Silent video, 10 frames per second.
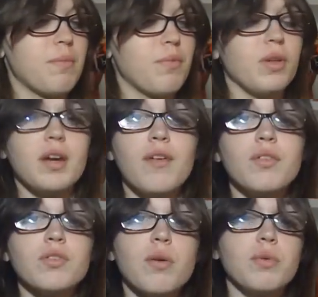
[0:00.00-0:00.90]
really
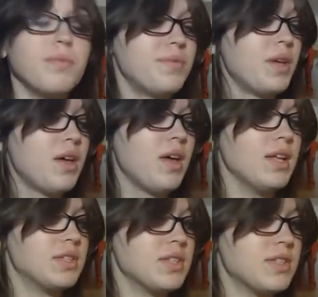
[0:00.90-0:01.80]
having trouble.
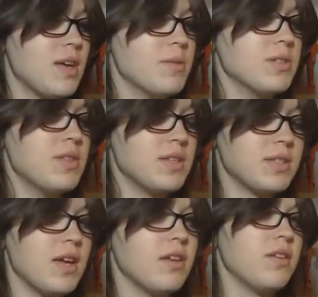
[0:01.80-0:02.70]
It's the same as
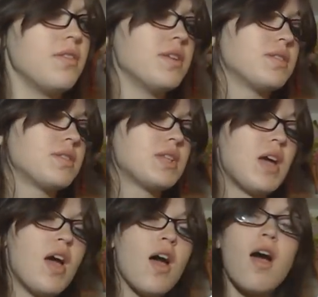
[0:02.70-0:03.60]
this and this.
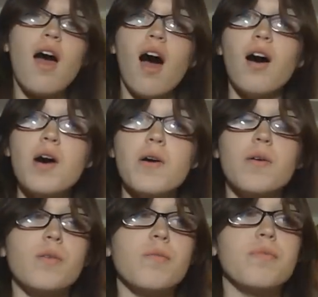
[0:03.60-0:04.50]

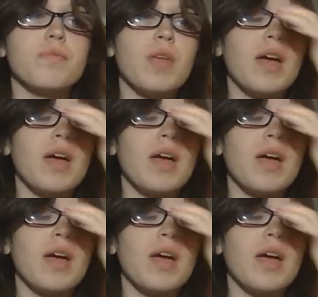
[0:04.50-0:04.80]
Um,